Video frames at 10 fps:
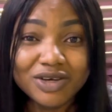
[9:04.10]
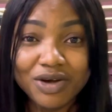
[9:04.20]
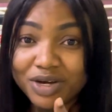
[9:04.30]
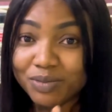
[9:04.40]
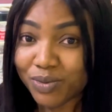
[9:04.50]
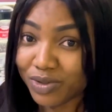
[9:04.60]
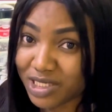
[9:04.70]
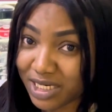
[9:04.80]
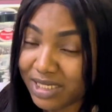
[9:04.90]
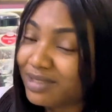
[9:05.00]
current
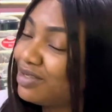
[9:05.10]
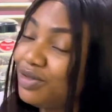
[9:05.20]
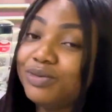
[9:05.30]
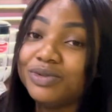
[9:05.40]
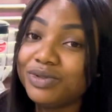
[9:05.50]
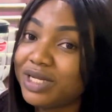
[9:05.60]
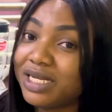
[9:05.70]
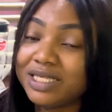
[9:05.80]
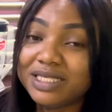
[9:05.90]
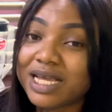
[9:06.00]
projects you will know
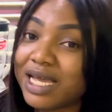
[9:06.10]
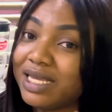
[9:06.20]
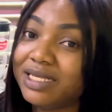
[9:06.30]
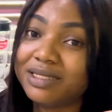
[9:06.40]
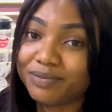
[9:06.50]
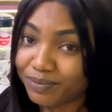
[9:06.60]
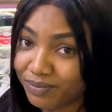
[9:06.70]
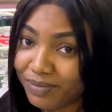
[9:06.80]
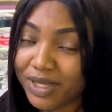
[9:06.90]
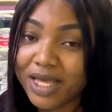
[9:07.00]
that this guy is
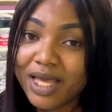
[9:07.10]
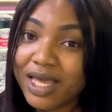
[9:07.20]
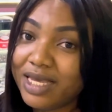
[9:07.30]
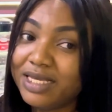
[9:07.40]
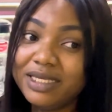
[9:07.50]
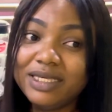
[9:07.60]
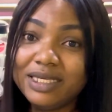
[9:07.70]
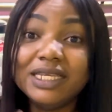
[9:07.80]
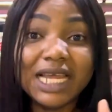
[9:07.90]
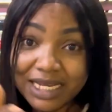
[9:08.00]
he
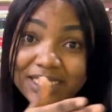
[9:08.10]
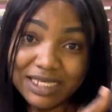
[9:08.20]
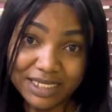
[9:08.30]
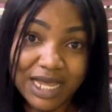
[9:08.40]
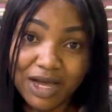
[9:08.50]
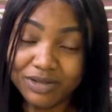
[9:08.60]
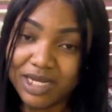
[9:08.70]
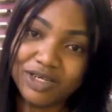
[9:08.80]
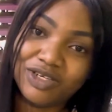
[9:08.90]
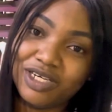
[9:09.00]
that's his house
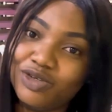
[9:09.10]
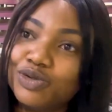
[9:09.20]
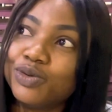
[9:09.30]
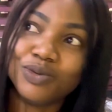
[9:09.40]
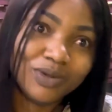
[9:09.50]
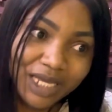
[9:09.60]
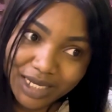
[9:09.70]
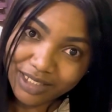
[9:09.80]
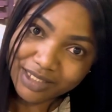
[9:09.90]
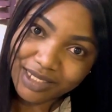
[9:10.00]
actually so
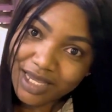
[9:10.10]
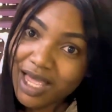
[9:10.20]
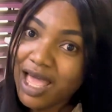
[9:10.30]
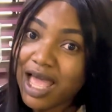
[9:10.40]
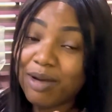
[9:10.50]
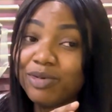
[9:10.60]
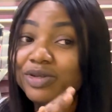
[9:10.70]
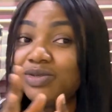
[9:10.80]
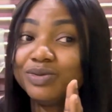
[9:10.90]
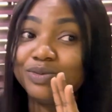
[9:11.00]
yes i'm going
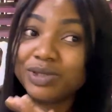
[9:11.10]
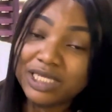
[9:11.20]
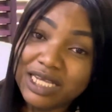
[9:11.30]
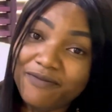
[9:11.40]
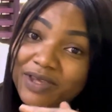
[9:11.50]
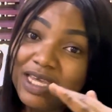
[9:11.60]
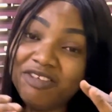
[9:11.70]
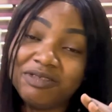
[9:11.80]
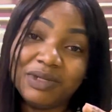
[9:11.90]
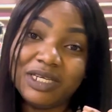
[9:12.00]
to see if he
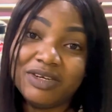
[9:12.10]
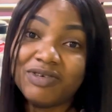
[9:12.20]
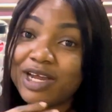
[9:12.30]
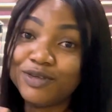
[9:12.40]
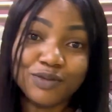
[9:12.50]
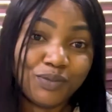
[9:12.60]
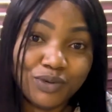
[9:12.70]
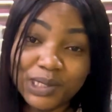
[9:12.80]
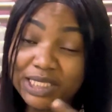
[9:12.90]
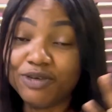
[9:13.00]
gives me the right to
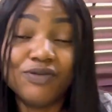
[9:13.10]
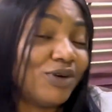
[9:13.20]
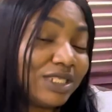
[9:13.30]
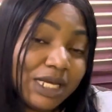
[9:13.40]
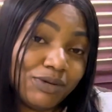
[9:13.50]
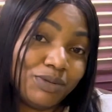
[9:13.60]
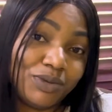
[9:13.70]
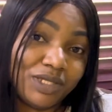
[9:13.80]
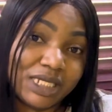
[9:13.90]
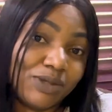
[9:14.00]
post it of course i will
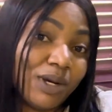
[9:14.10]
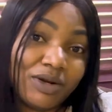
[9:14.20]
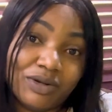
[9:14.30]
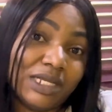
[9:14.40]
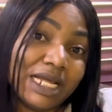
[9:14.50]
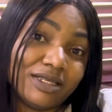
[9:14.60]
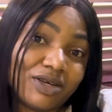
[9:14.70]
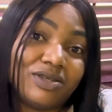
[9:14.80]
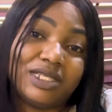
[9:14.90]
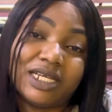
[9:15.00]
post it why not that's
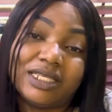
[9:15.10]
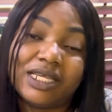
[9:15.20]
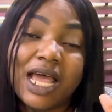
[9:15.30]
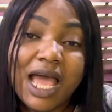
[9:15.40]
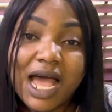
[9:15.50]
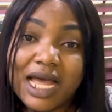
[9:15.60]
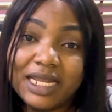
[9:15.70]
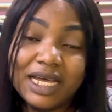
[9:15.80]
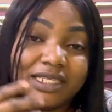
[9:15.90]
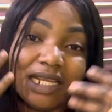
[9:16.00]
content and
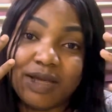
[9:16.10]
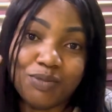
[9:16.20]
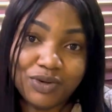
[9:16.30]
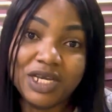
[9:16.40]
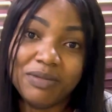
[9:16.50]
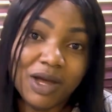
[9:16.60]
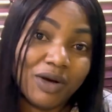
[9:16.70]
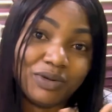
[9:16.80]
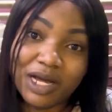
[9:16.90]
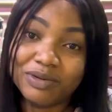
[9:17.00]
that's like putting him
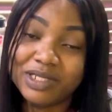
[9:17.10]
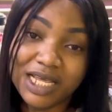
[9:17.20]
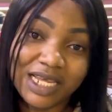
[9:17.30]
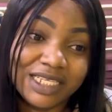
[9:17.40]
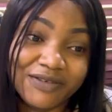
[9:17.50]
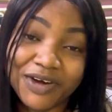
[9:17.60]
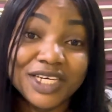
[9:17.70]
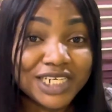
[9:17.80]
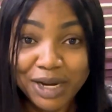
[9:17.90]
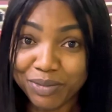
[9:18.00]
out, out there he's a very
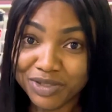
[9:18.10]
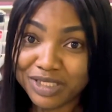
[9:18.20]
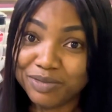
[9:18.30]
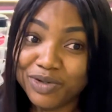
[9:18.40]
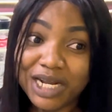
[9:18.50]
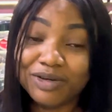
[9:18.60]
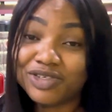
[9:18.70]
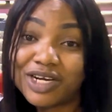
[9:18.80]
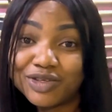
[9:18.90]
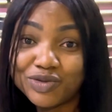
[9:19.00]
shy person but i'll
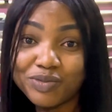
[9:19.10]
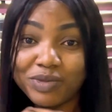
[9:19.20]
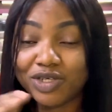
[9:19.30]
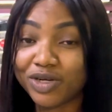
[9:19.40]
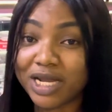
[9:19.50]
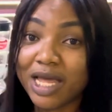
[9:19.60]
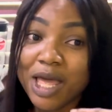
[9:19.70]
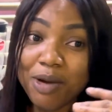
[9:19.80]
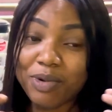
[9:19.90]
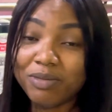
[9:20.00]
try to make sure that
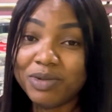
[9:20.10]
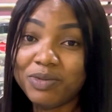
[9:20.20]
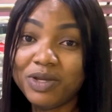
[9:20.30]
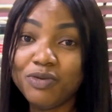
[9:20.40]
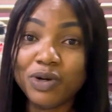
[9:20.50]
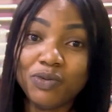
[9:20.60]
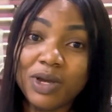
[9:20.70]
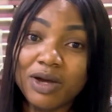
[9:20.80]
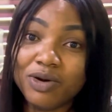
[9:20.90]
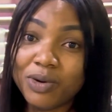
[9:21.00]
probably maybe when we
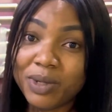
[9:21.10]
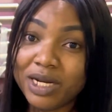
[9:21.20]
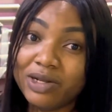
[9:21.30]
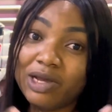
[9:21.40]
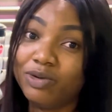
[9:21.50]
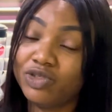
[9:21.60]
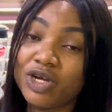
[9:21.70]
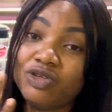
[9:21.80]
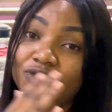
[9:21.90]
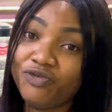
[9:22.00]
are going out i'll
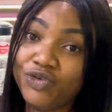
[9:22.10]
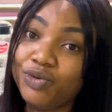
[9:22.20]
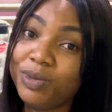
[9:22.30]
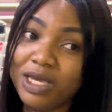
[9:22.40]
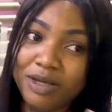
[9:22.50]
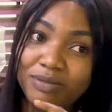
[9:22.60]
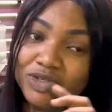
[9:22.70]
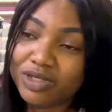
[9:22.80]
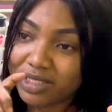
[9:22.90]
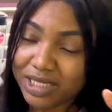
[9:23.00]
try to film him
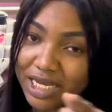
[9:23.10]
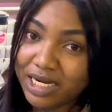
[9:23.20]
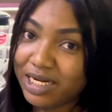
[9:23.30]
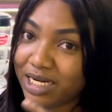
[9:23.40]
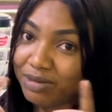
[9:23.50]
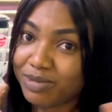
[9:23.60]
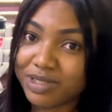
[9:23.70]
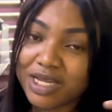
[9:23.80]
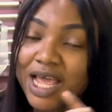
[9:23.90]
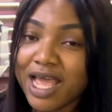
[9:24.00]
just a
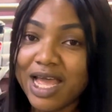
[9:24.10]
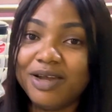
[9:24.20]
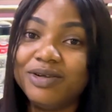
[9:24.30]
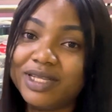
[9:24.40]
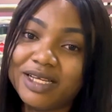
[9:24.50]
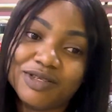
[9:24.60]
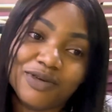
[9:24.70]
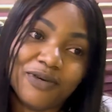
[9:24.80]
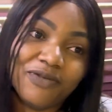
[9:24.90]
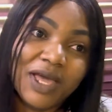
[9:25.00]
glimpse and all that
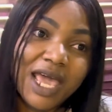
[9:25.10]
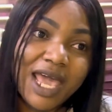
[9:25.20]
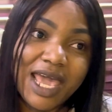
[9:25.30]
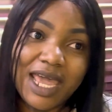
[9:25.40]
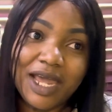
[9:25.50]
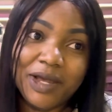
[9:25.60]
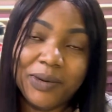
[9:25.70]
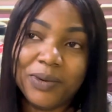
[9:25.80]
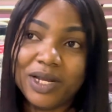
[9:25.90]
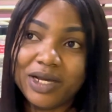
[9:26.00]
stuff
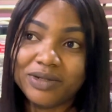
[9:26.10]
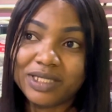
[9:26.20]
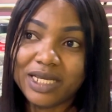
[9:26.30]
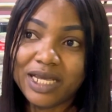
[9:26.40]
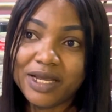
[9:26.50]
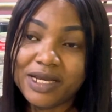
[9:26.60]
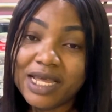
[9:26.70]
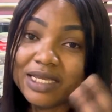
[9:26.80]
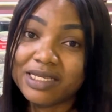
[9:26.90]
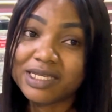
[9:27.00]
and what else again
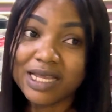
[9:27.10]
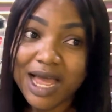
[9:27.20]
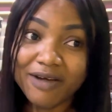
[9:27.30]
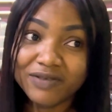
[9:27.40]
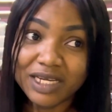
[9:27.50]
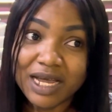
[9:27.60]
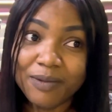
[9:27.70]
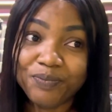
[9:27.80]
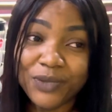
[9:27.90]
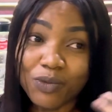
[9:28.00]
yes
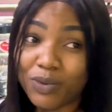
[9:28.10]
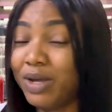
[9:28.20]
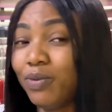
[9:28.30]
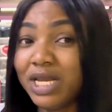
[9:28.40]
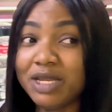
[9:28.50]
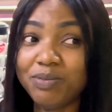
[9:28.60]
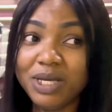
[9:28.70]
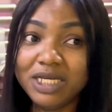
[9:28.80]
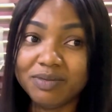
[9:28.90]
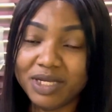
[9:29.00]
after wh when he
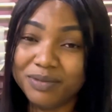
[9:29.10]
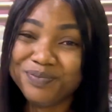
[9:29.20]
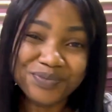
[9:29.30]
picked me